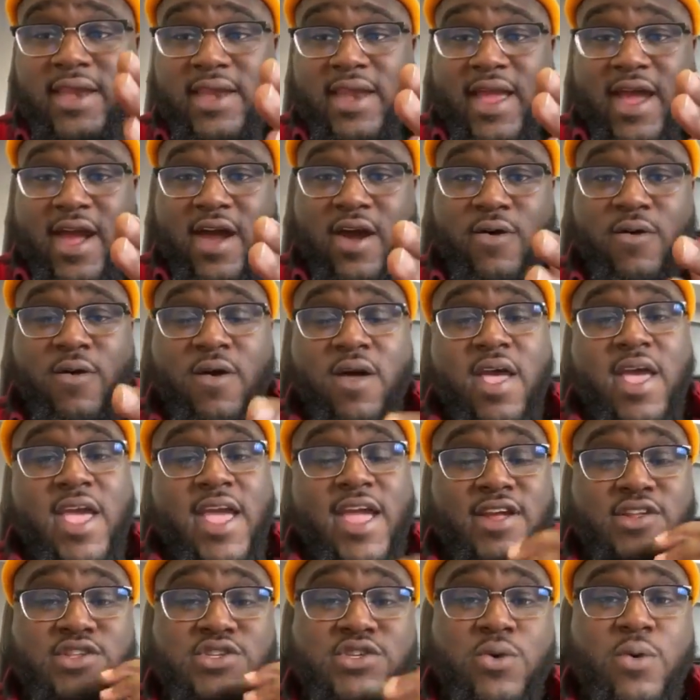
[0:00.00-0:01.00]
now
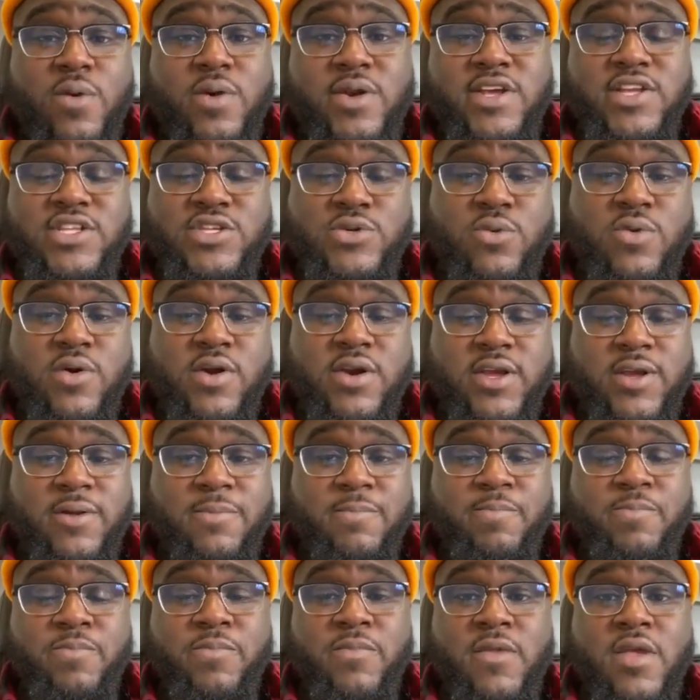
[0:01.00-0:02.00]
in
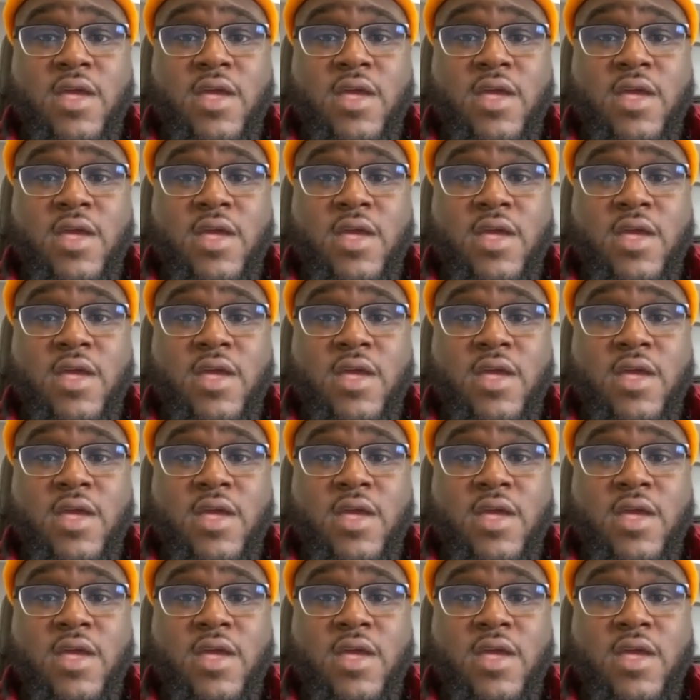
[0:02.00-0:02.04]
2020,